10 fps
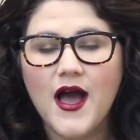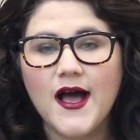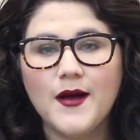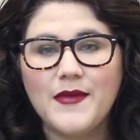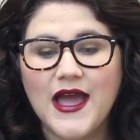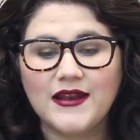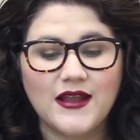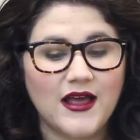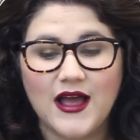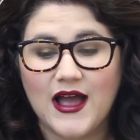Um,
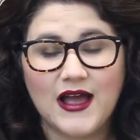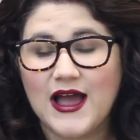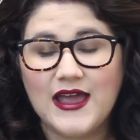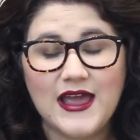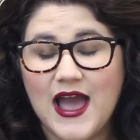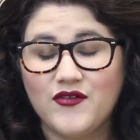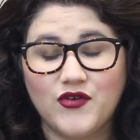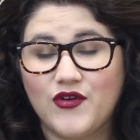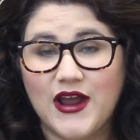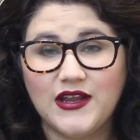and I have
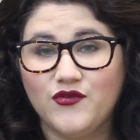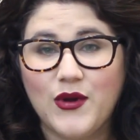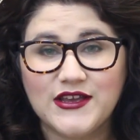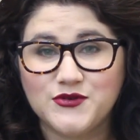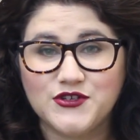a variety of ways,